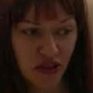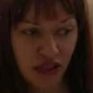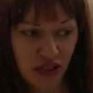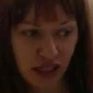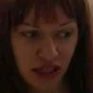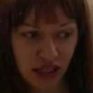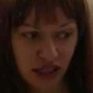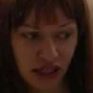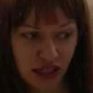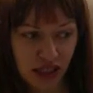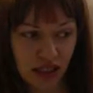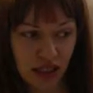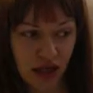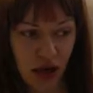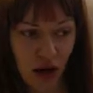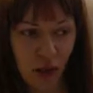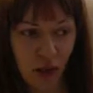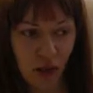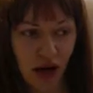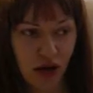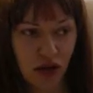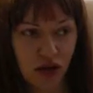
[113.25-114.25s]
think
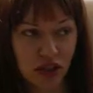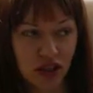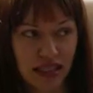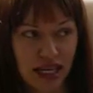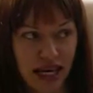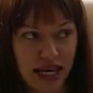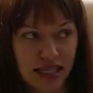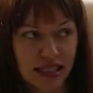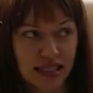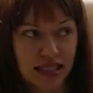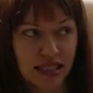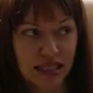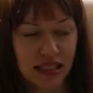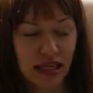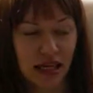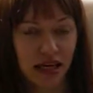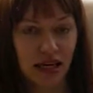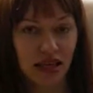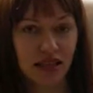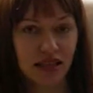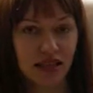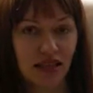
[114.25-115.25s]
about tests
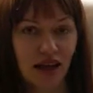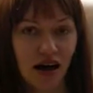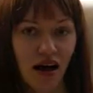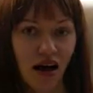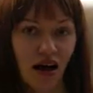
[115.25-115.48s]
that